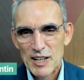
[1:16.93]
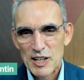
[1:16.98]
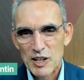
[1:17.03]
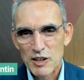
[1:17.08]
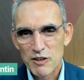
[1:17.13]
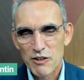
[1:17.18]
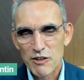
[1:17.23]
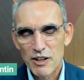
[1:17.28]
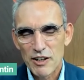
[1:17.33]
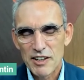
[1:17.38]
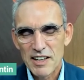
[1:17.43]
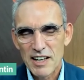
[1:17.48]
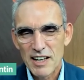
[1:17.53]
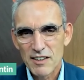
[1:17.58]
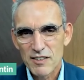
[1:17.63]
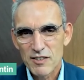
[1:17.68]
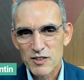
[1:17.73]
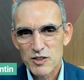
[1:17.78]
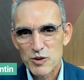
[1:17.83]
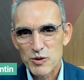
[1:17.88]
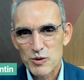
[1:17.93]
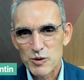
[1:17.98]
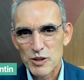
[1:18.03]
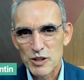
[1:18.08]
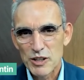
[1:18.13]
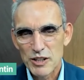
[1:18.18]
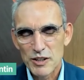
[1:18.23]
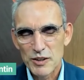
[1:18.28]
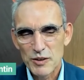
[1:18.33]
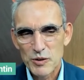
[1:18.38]
it's very nice
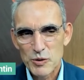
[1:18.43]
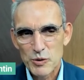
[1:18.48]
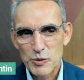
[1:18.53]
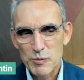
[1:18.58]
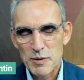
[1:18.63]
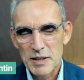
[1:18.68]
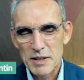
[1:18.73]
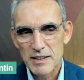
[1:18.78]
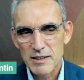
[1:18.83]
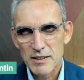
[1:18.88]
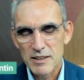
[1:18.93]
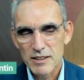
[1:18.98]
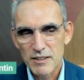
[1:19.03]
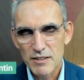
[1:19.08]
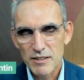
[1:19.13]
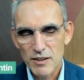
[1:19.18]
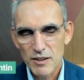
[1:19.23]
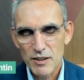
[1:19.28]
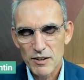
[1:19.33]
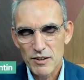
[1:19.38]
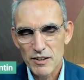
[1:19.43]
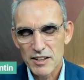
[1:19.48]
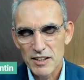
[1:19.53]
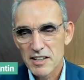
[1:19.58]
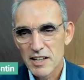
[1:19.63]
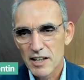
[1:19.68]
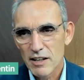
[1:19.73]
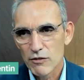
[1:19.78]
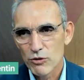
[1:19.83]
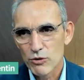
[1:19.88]
to be
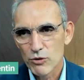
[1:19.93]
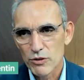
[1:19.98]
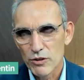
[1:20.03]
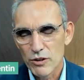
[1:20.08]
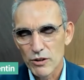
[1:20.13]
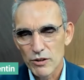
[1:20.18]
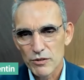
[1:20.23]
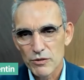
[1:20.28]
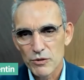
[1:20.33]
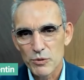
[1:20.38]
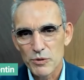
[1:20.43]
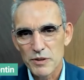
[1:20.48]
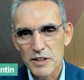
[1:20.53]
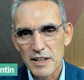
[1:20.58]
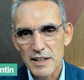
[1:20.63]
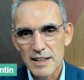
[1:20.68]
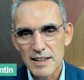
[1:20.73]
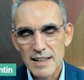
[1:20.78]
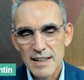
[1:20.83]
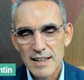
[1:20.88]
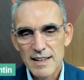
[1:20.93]
interviewed today.